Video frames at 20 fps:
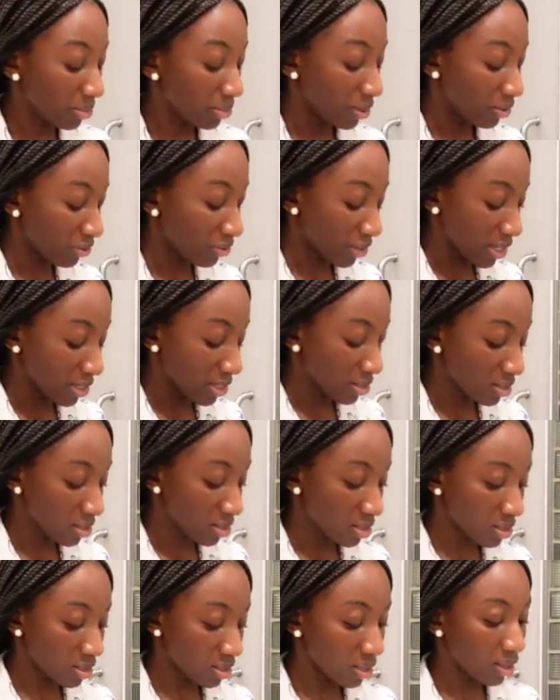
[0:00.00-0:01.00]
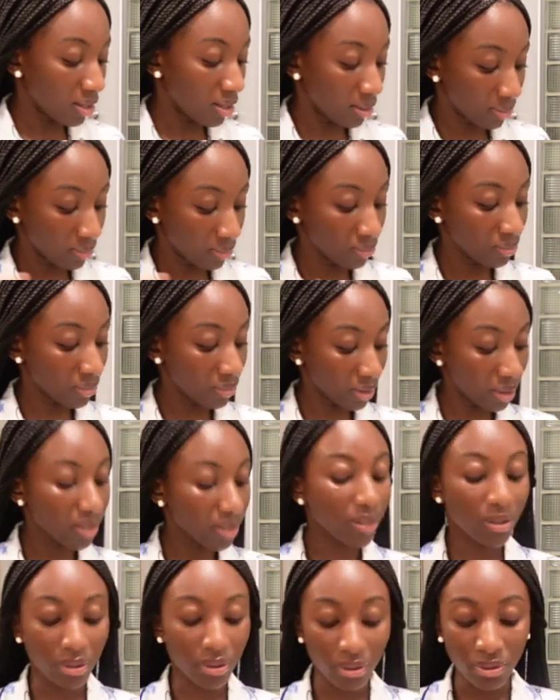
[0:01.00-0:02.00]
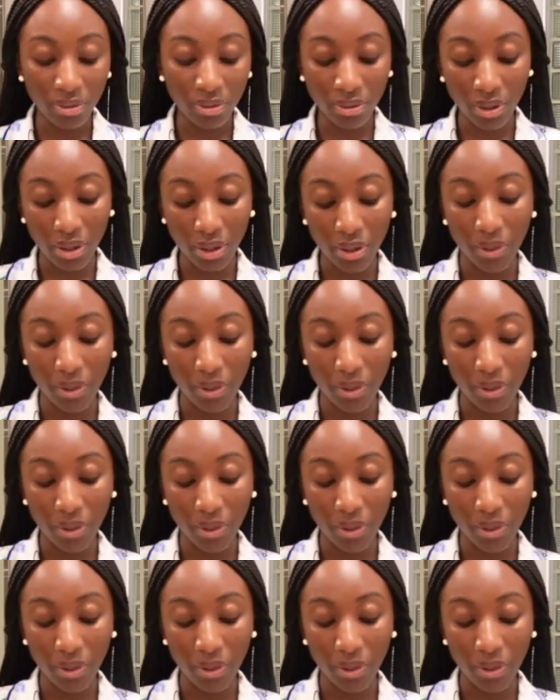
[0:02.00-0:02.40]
difference a little.